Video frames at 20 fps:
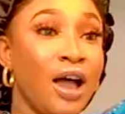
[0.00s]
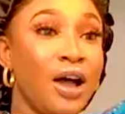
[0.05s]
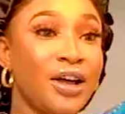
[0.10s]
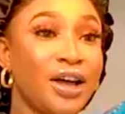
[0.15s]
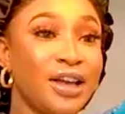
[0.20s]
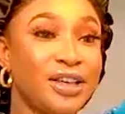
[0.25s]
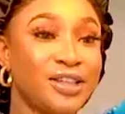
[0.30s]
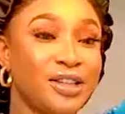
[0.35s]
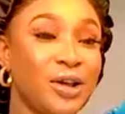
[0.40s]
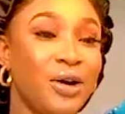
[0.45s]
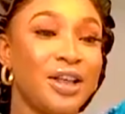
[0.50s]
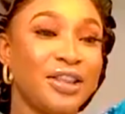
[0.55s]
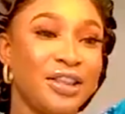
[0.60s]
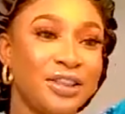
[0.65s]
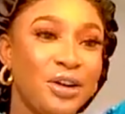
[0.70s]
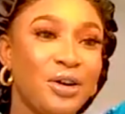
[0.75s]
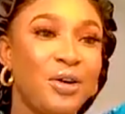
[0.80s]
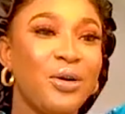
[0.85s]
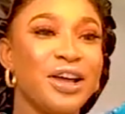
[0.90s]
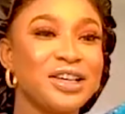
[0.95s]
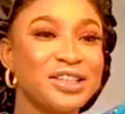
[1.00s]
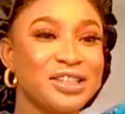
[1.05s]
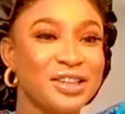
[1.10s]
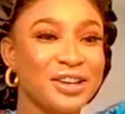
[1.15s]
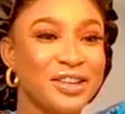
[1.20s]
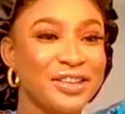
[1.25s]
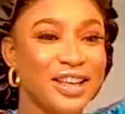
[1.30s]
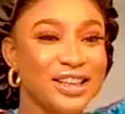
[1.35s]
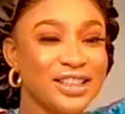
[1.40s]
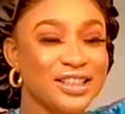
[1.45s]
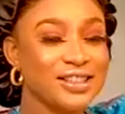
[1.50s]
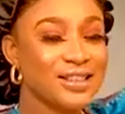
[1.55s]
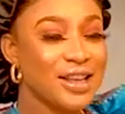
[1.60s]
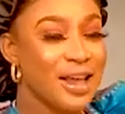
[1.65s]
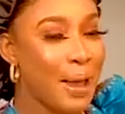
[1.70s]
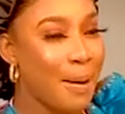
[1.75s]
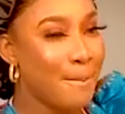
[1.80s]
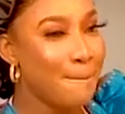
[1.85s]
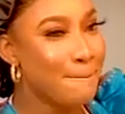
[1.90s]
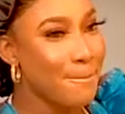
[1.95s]
Okay. So another question that's
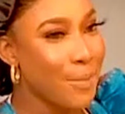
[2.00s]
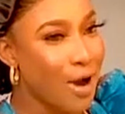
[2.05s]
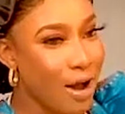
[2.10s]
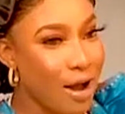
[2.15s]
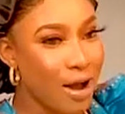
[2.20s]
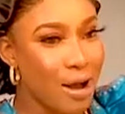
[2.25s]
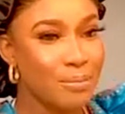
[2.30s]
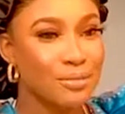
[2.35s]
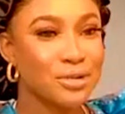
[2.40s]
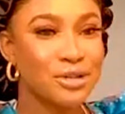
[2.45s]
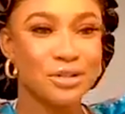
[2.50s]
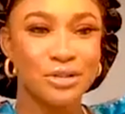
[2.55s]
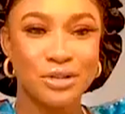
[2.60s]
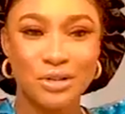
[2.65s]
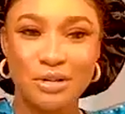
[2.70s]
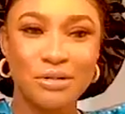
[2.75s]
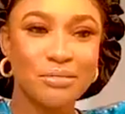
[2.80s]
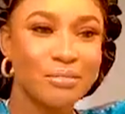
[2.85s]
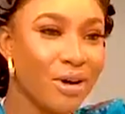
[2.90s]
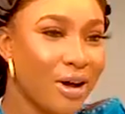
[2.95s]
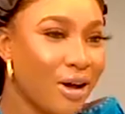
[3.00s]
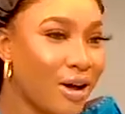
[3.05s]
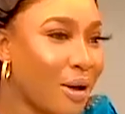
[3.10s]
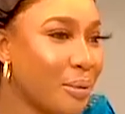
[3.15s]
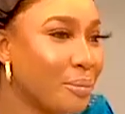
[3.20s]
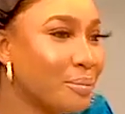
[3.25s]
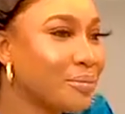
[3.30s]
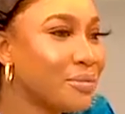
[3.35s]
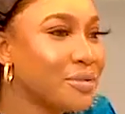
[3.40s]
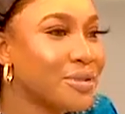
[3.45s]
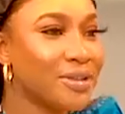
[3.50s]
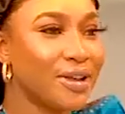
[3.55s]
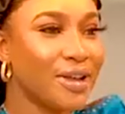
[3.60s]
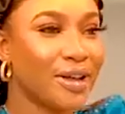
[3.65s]
moms, new moms,